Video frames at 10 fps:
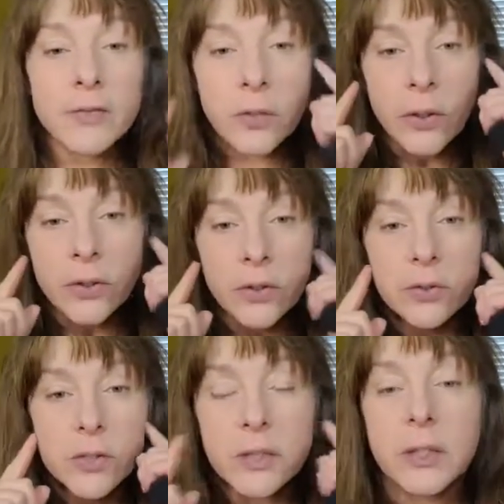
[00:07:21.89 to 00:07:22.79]
So under
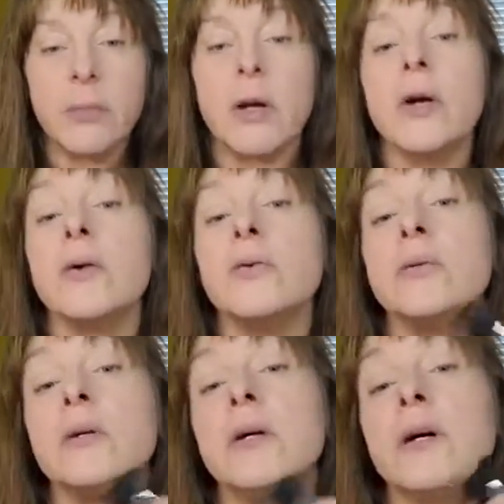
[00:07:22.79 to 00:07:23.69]
your
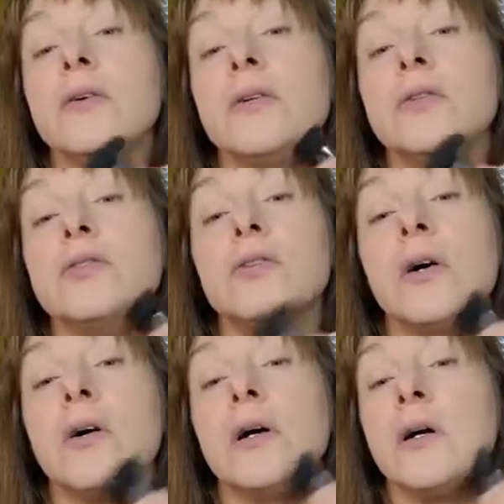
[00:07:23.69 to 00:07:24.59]
cheekbone, under your
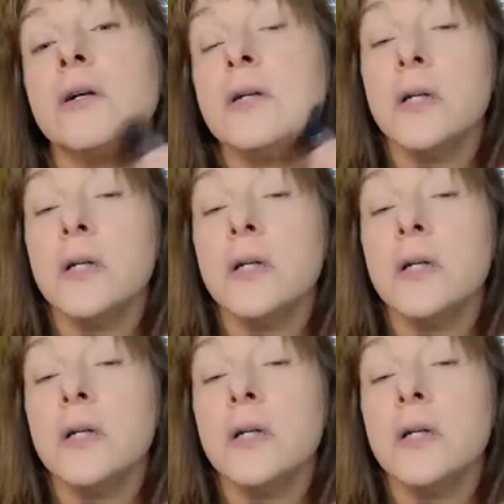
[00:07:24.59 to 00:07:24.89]
jaw,